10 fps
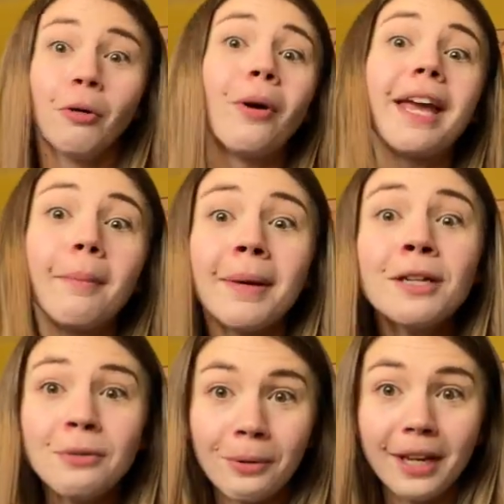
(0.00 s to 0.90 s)
or hear me
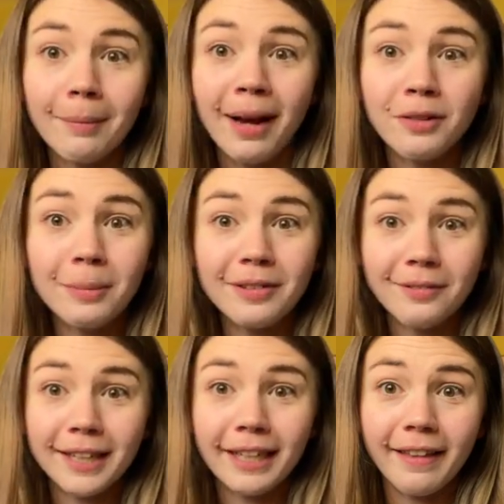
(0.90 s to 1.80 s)
talking about
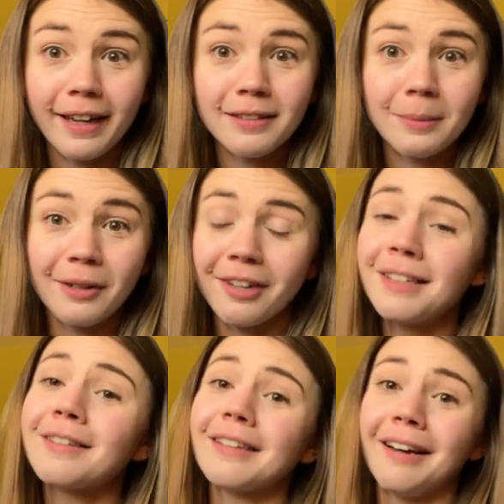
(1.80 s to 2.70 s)
specifically that experience,